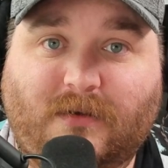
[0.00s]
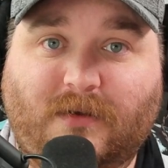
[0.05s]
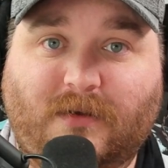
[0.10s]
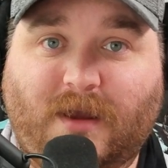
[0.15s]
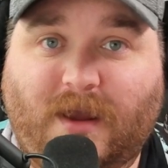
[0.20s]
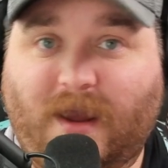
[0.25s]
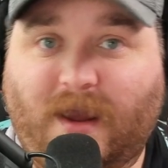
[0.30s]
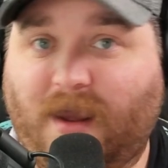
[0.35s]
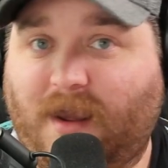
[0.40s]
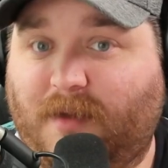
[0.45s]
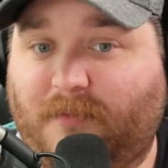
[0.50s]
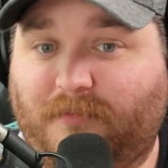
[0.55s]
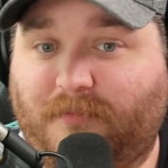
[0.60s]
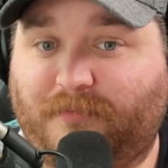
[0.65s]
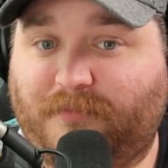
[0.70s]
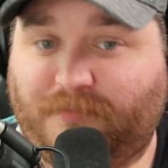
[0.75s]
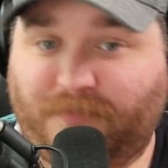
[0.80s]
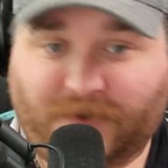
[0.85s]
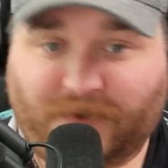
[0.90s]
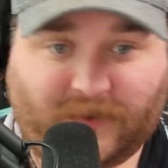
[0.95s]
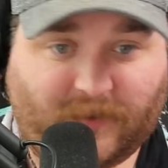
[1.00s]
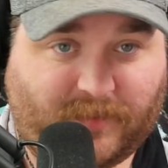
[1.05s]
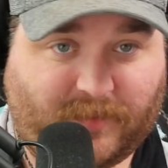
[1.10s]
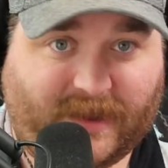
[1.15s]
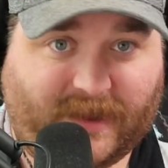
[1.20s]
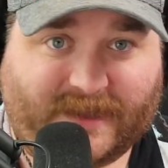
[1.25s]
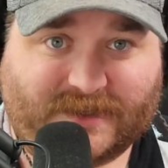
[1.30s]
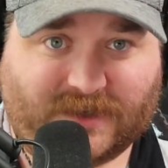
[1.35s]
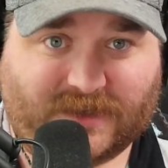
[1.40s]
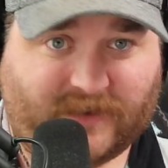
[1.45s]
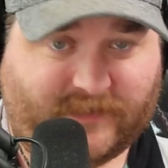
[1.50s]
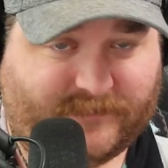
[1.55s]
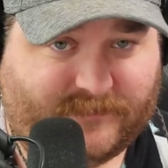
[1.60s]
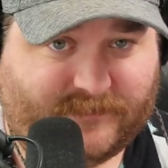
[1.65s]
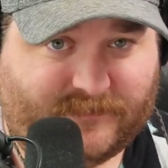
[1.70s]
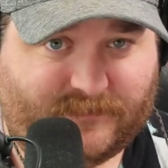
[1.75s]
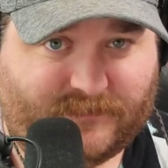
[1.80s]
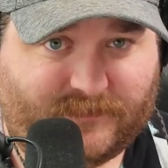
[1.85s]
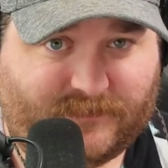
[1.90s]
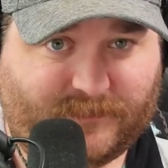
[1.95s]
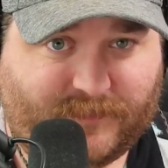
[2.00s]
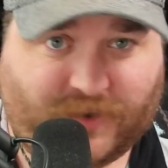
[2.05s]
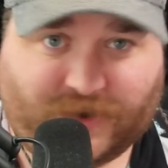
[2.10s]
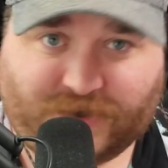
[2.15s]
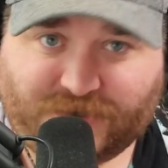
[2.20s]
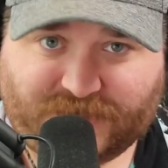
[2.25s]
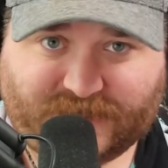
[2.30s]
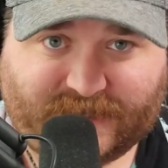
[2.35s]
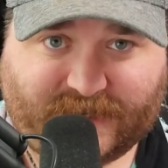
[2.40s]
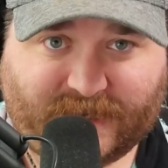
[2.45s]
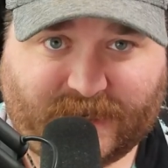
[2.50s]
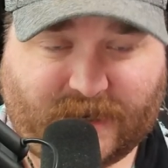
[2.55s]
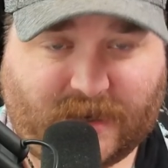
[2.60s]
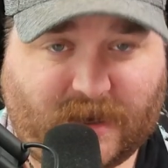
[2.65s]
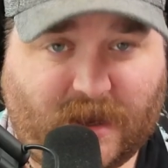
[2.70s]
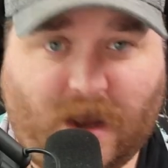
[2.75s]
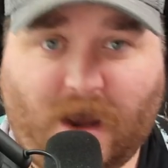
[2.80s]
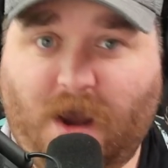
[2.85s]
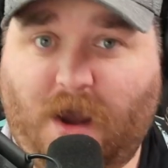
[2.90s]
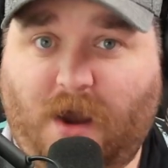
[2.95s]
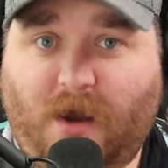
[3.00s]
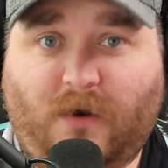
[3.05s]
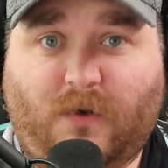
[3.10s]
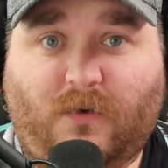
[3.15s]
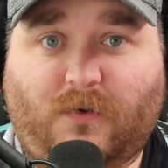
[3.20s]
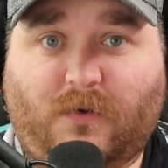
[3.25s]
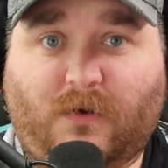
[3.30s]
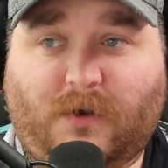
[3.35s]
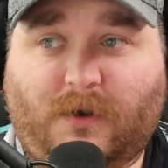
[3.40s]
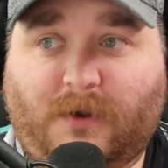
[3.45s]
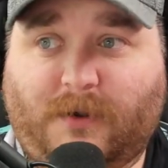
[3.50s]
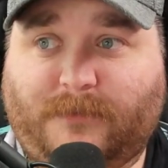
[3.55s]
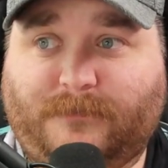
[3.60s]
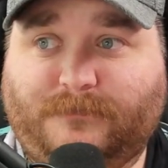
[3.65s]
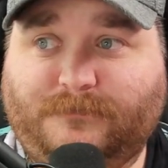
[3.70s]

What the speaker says: and put their plans off purchasing or